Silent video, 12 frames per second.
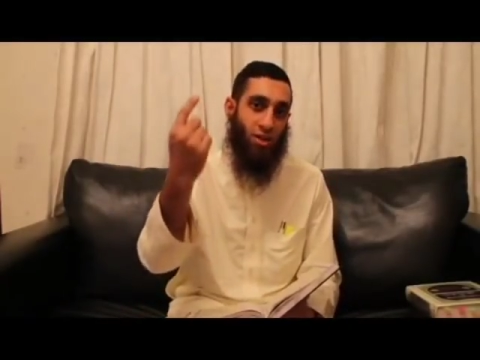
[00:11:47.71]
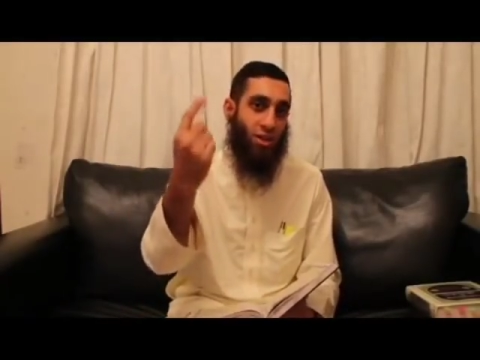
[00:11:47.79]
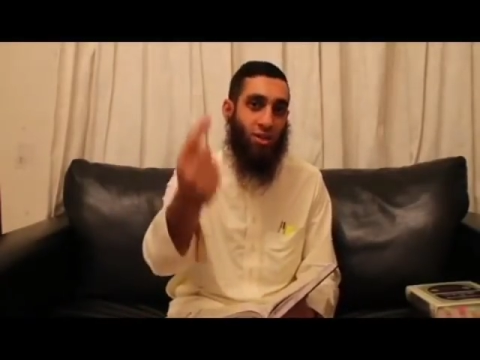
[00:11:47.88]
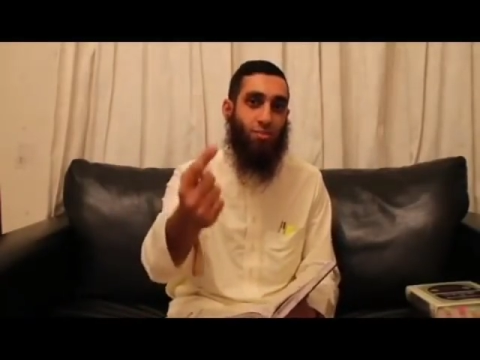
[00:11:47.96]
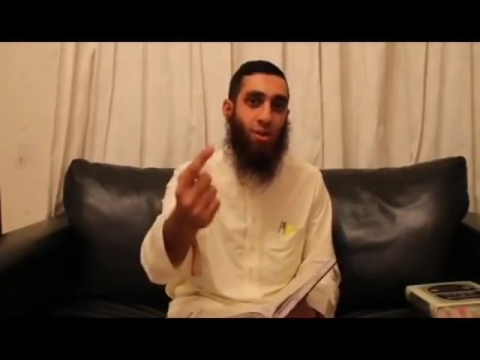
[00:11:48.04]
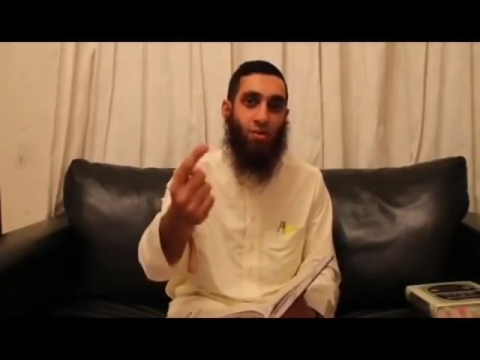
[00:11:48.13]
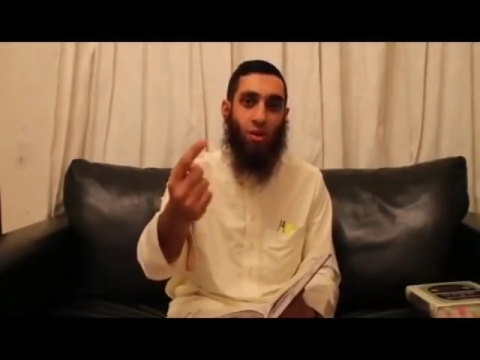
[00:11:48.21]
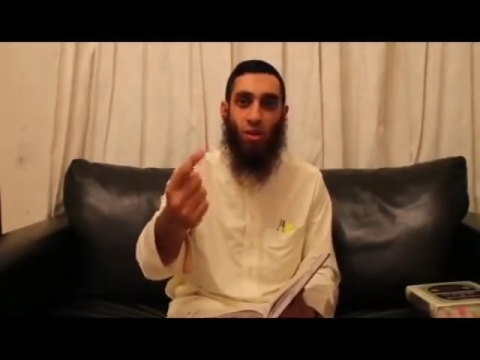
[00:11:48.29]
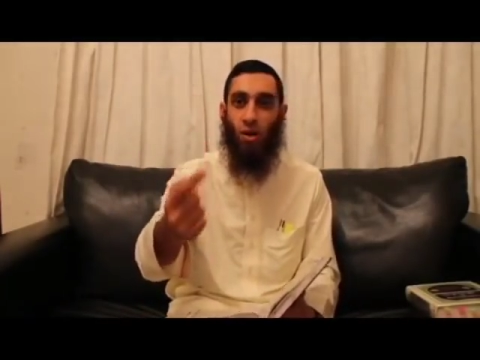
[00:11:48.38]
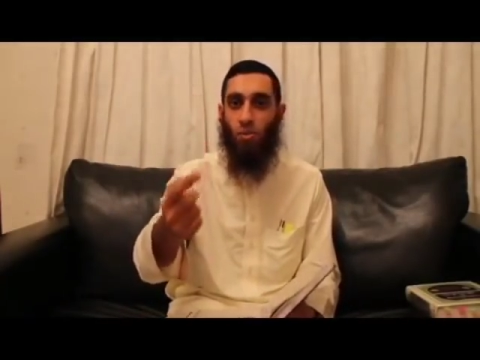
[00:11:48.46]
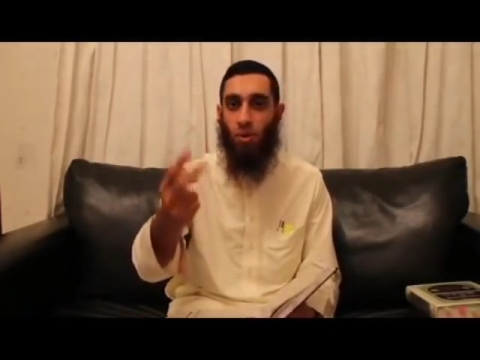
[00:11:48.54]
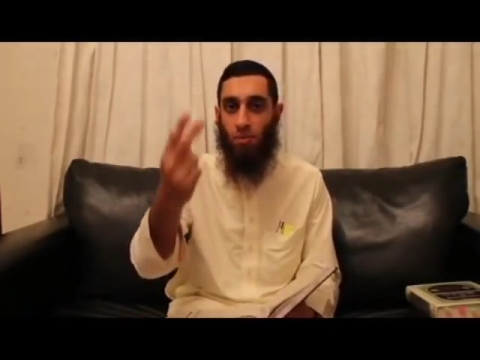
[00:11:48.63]
They disbelieve in
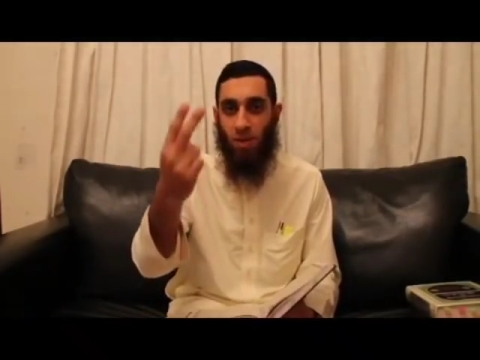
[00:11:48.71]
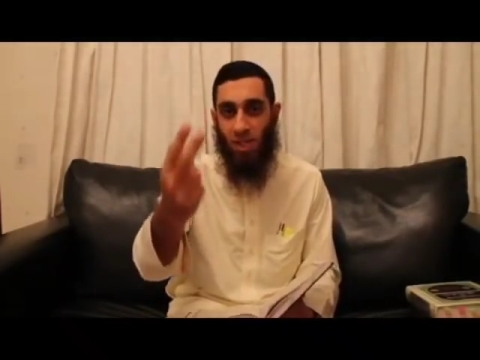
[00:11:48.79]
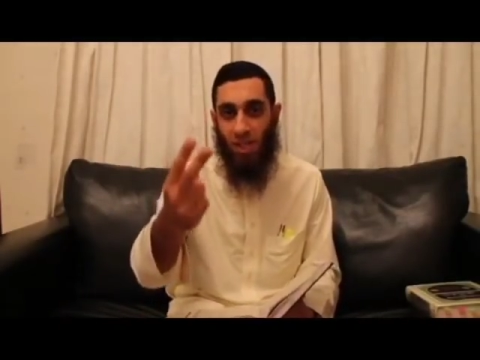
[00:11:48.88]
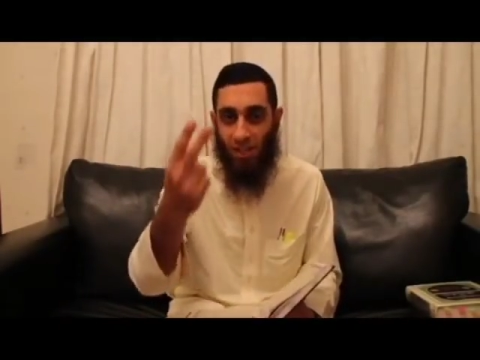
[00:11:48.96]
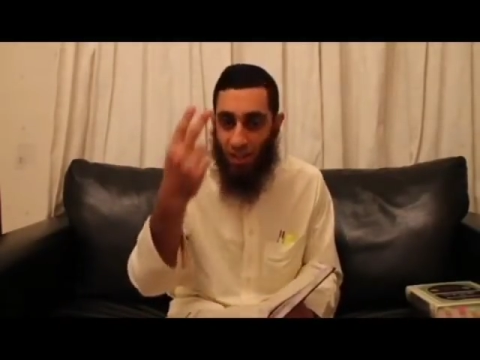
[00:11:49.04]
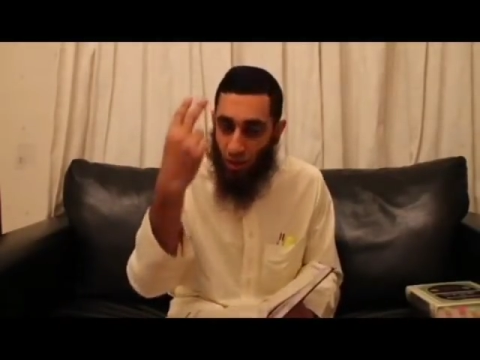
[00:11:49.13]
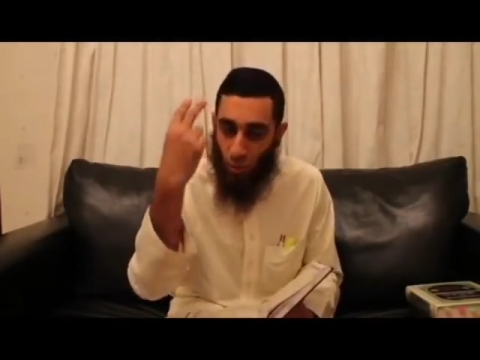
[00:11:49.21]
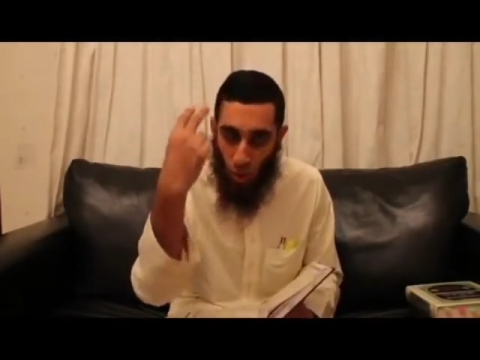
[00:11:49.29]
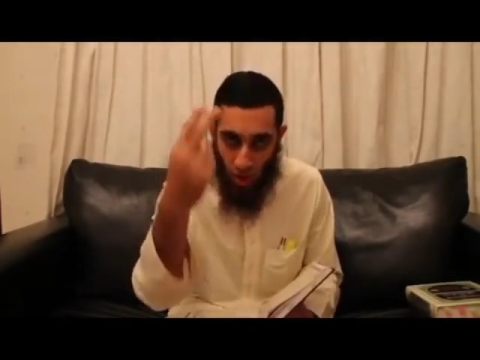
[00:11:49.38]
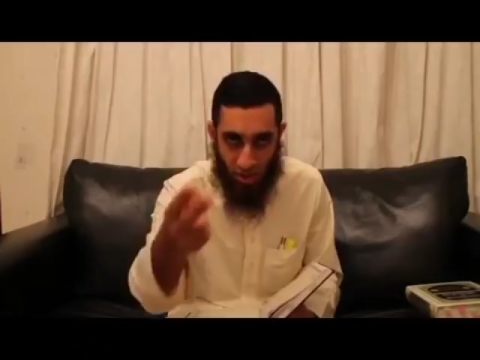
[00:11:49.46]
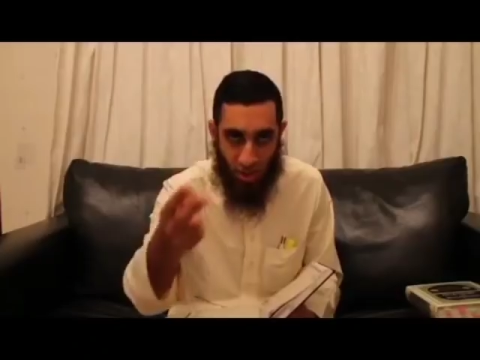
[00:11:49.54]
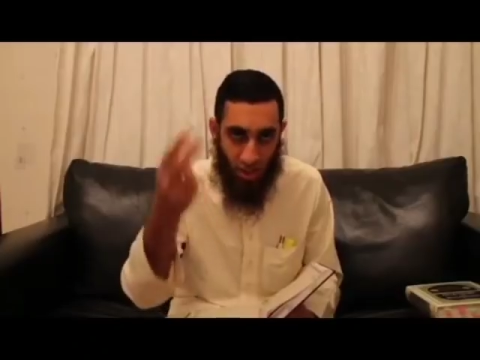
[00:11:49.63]
Allah openly. Medina they're the
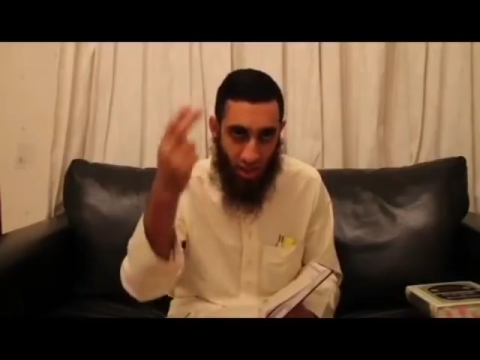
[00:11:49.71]
worst.